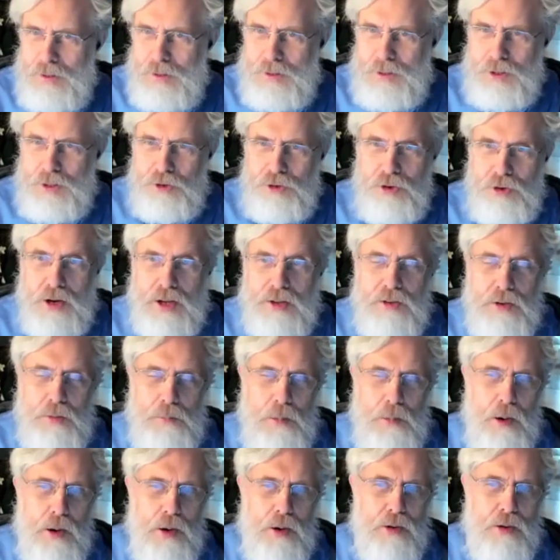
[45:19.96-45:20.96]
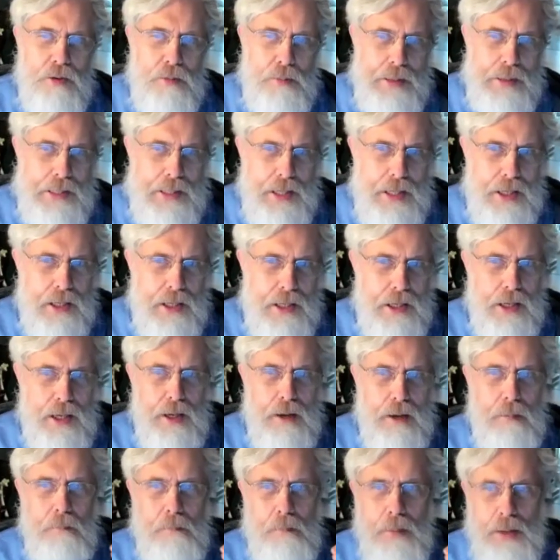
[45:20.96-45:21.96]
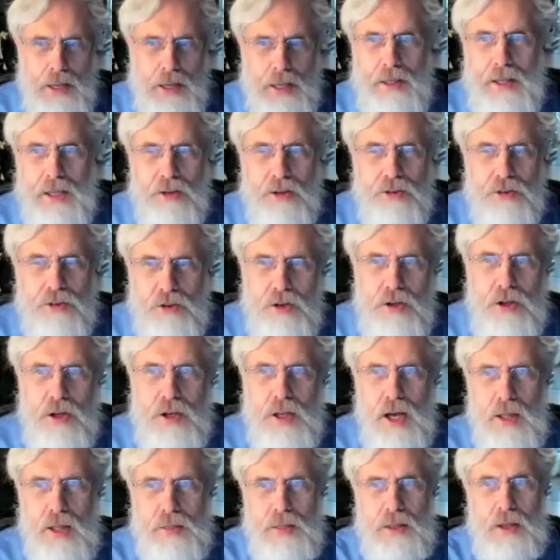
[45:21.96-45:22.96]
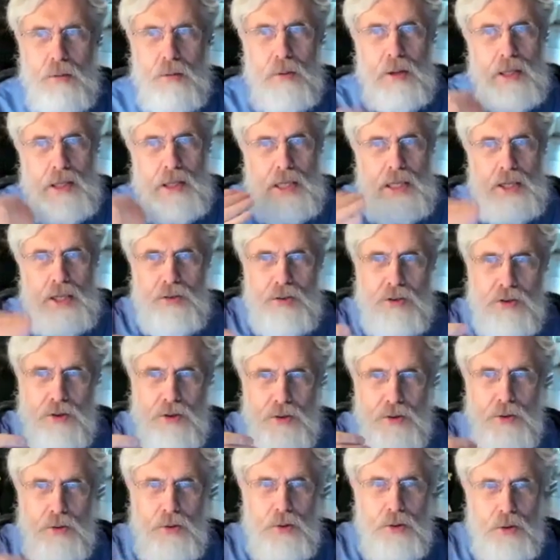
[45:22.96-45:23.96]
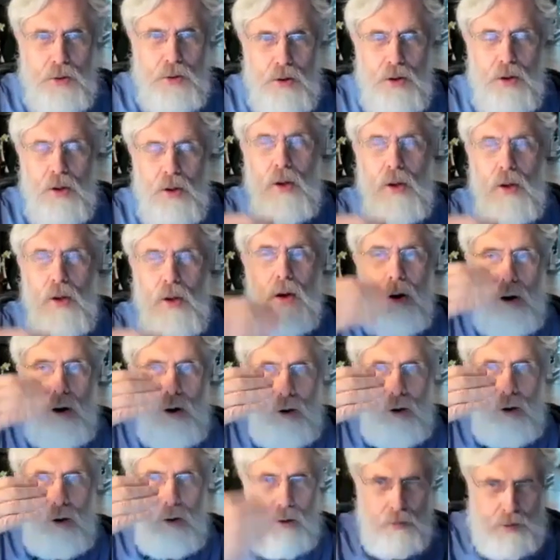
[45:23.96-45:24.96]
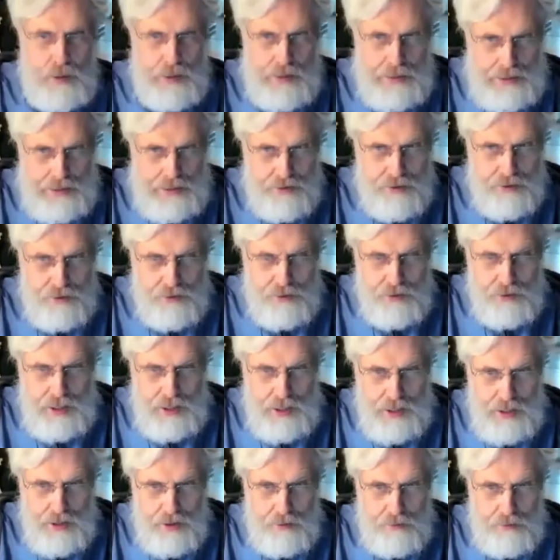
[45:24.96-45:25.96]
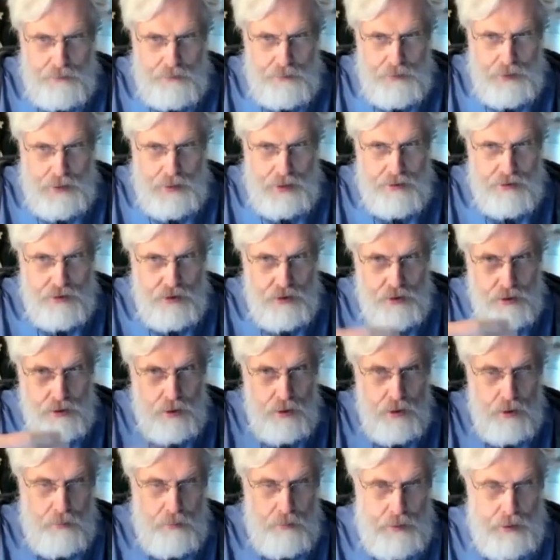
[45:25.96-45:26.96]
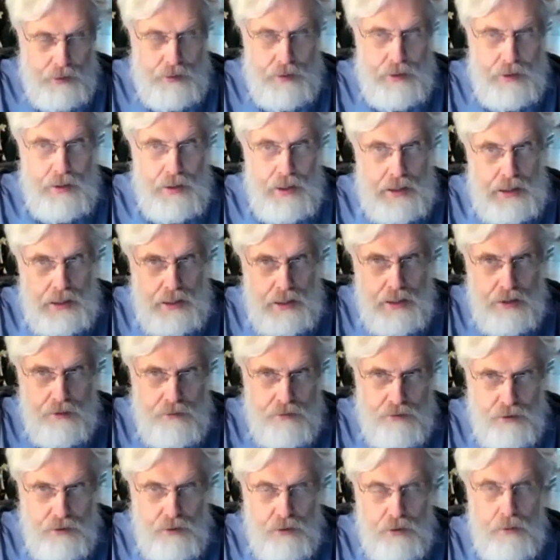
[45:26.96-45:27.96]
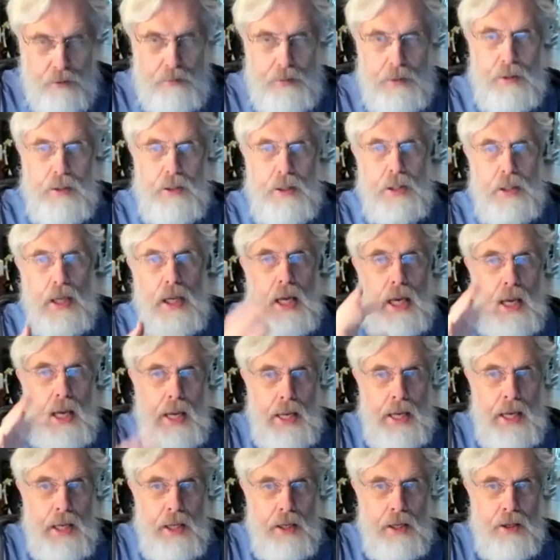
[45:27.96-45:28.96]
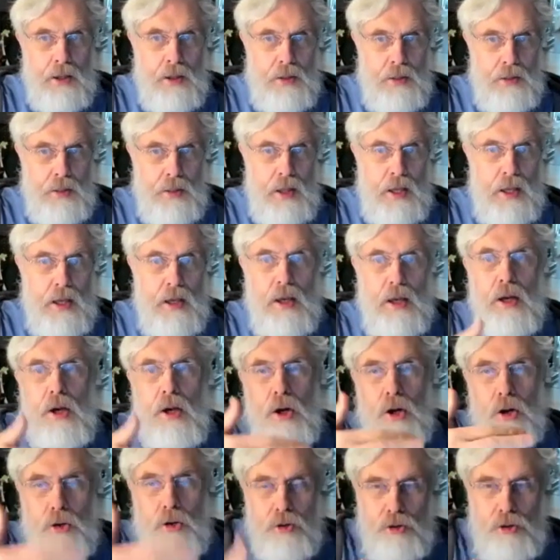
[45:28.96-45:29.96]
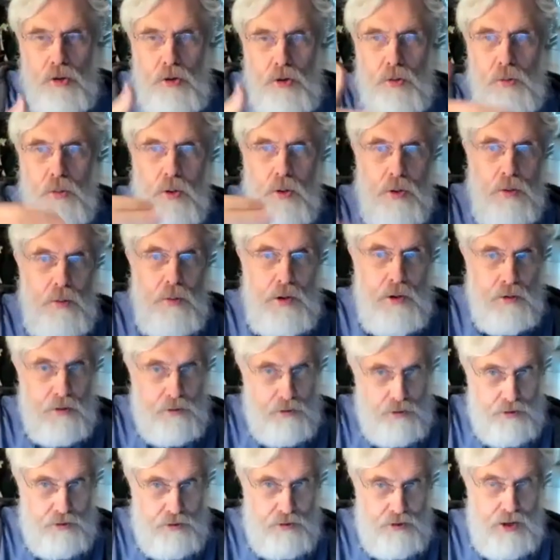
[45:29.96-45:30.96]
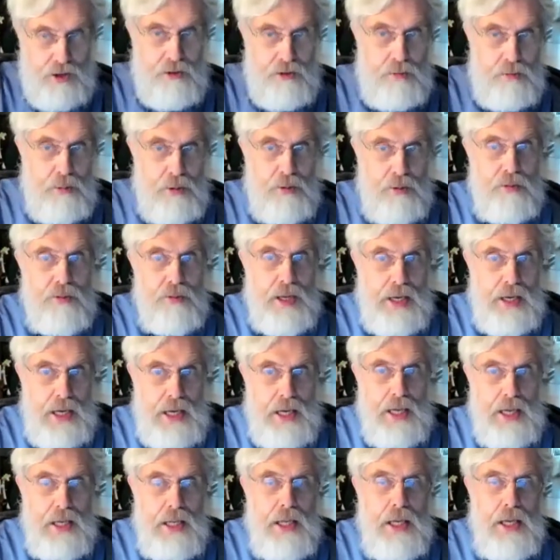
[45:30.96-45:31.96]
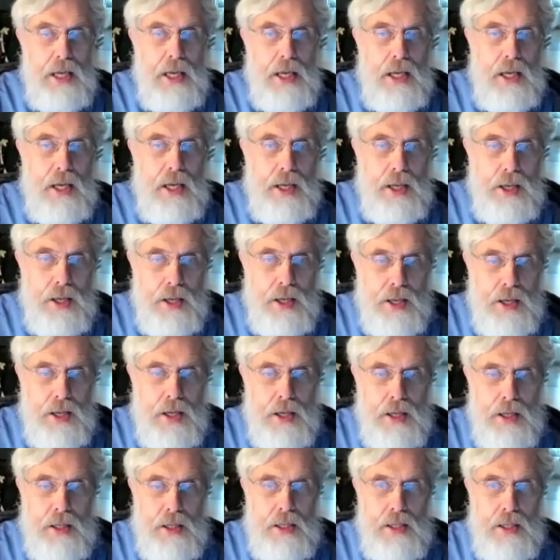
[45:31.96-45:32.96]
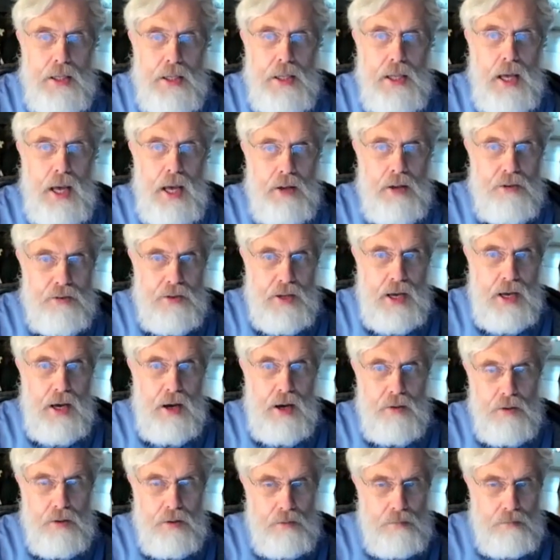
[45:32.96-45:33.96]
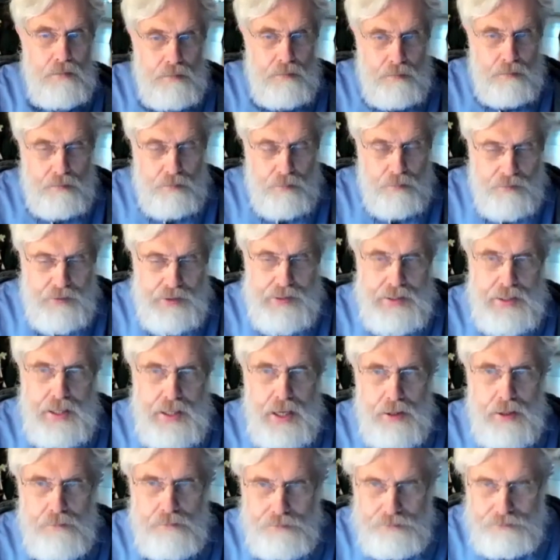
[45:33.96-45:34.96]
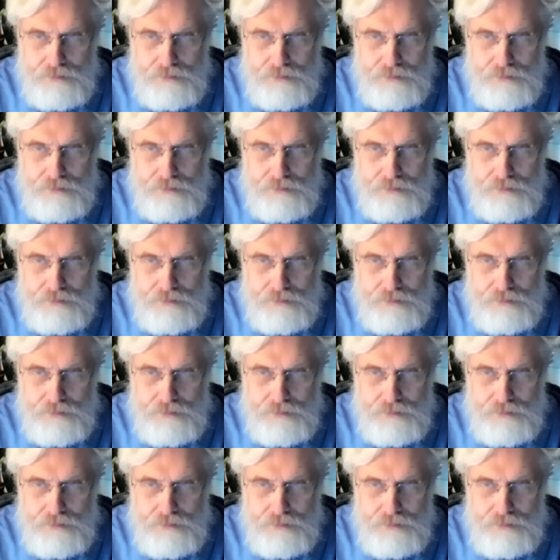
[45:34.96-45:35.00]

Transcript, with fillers: you know Jurassic Park or something like that. But I think it's good. I think we need to we need to have that scenario building, the negative scenario building, and think two or three or chess moves ahead uh, as to how to prevent that.